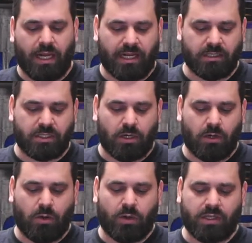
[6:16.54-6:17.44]
And
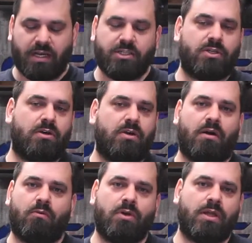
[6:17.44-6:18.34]
so unless you're
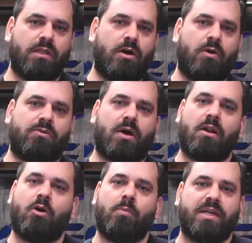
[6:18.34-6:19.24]
at really low
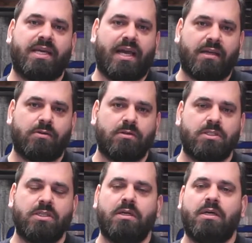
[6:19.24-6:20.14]
throttle opening
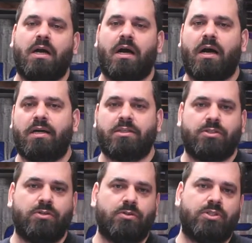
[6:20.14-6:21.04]
angles, uh, as
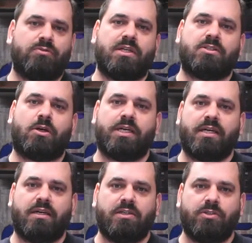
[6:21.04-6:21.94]
soon as you really start
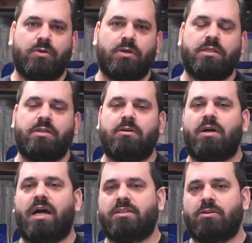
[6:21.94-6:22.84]
getting into it, your
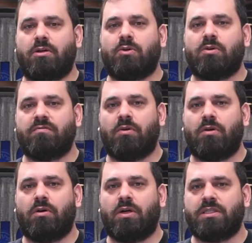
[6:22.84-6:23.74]
high stall torque
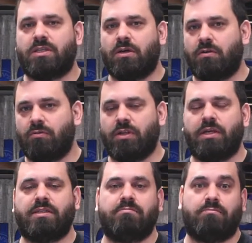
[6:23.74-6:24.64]
converter is gonna
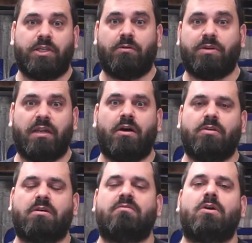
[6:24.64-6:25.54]
really you know, get on
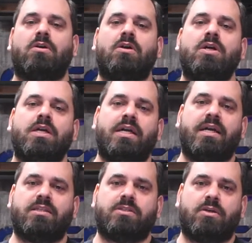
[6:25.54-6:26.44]
the converter.
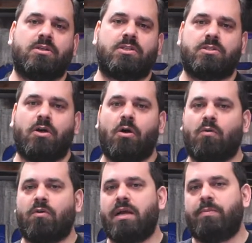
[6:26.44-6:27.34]
It's gonna
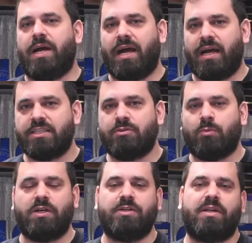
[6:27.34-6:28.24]
stall right past
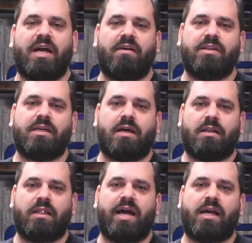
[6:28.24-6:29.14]
where you would have any kind
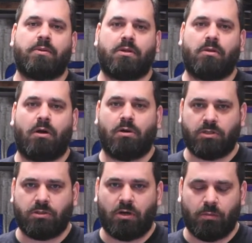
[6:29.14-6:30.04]
of lag with a
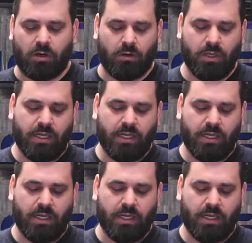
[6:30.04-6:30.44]
larger turbo.